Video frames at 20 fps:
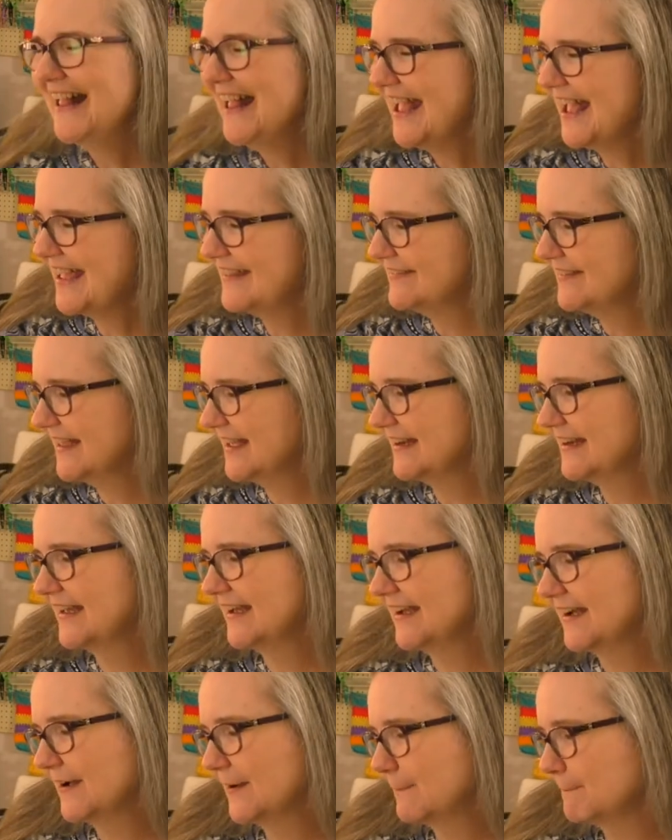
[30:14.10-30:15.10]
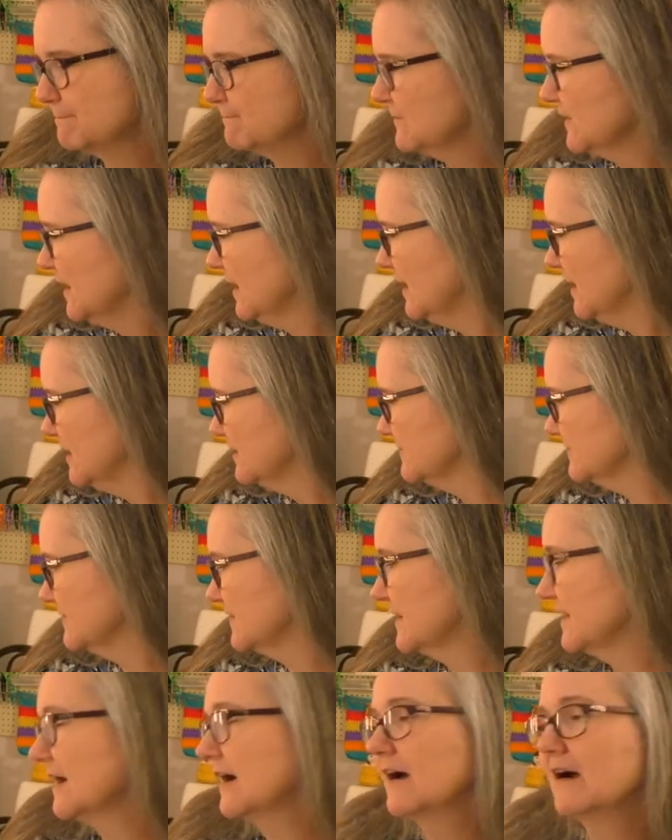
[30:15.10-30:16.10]
and then um,
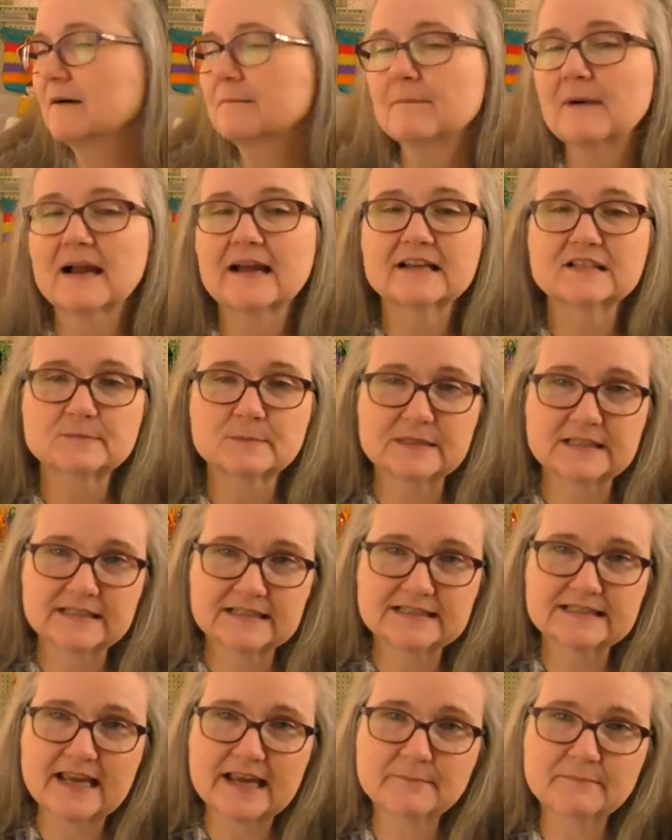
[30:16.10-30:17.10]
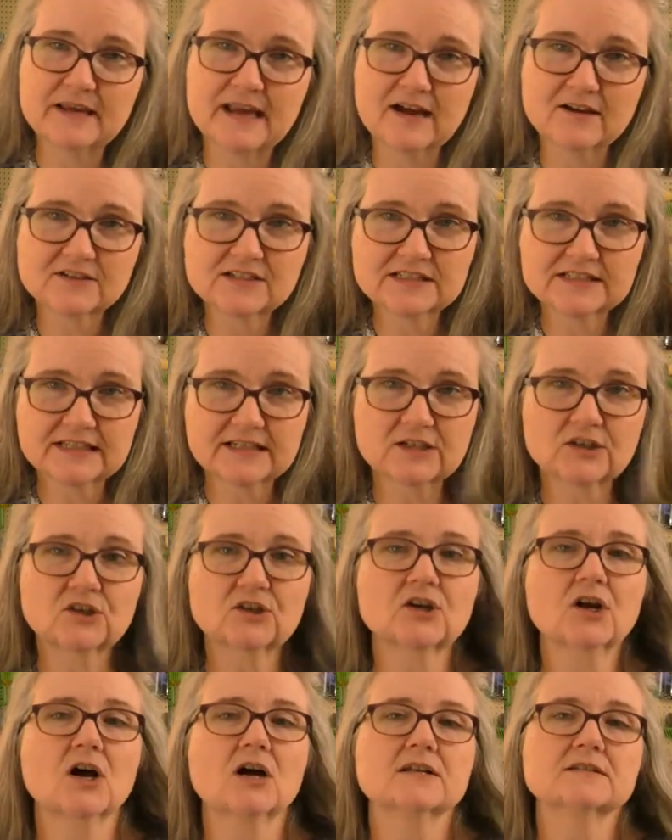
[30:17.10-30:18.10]
uh, my husband did take me out to
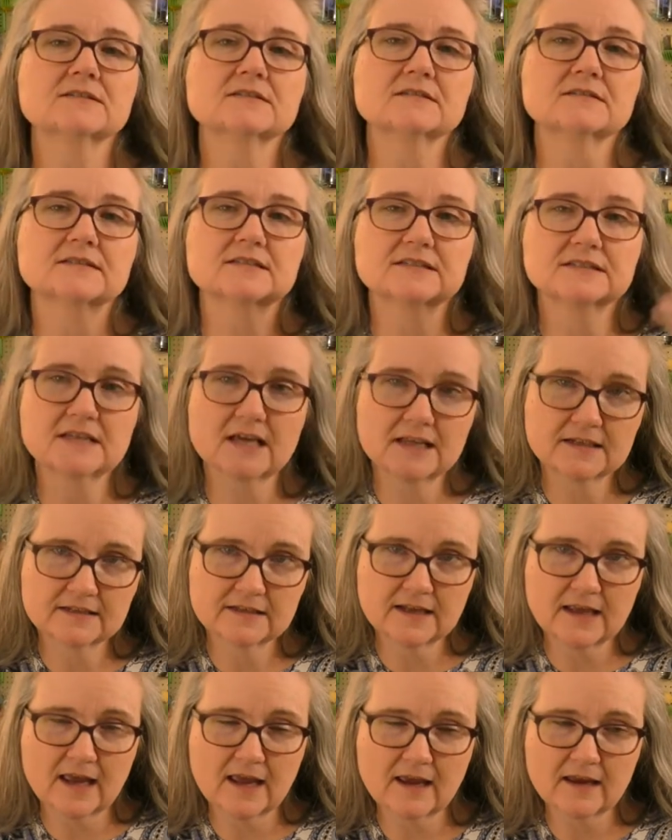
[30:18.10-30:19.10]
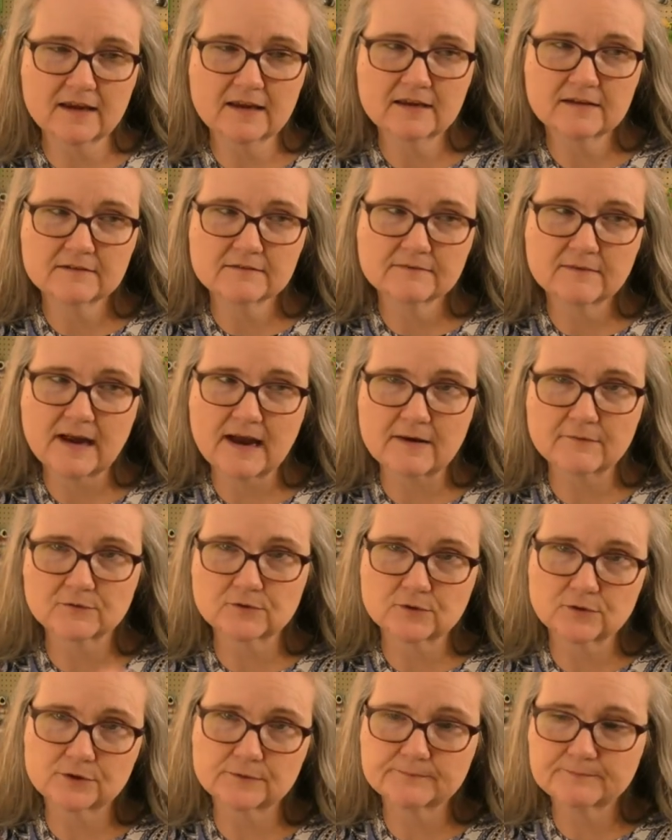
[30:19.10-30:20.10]
dinner on Sunday
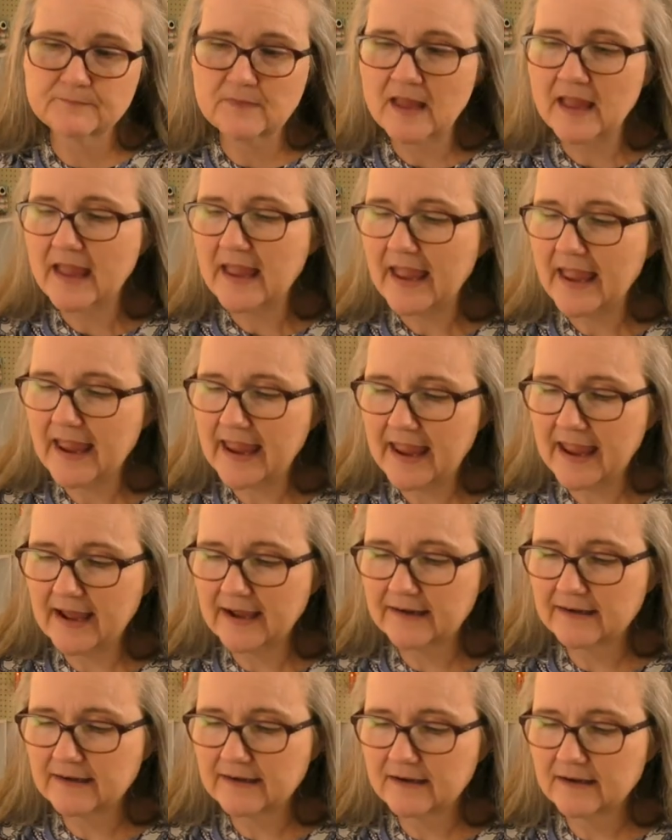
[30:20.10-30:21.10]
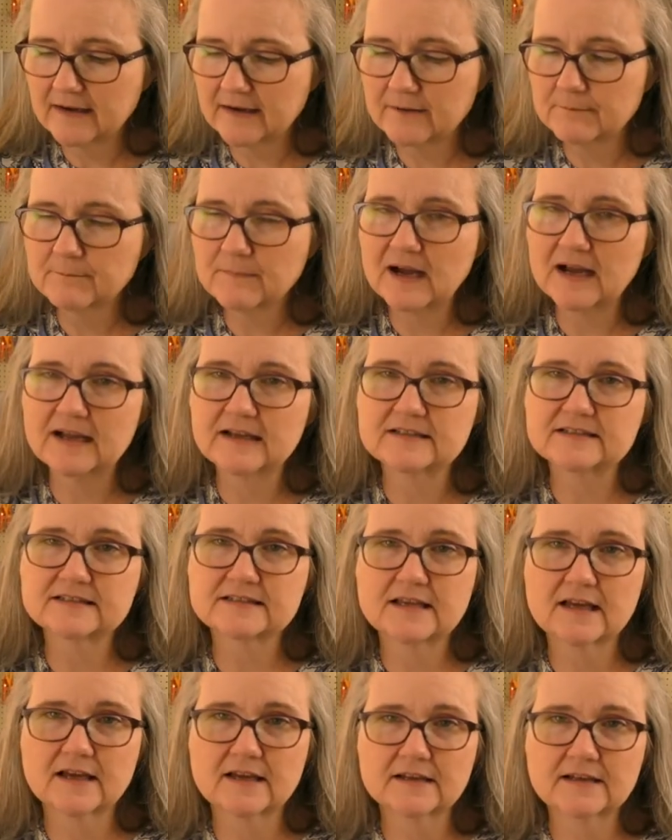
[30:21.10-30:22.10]
after, and uh, my
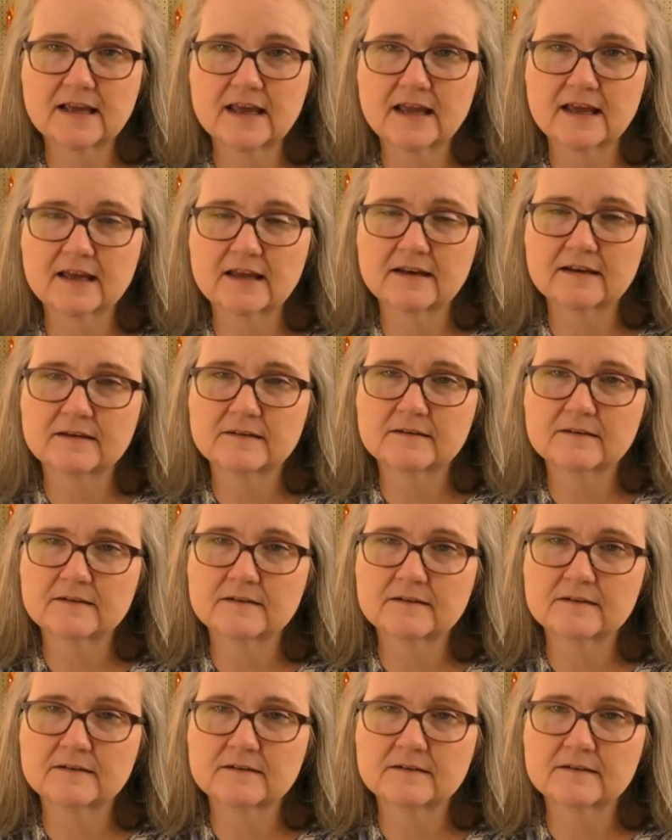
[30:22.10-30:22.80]
son and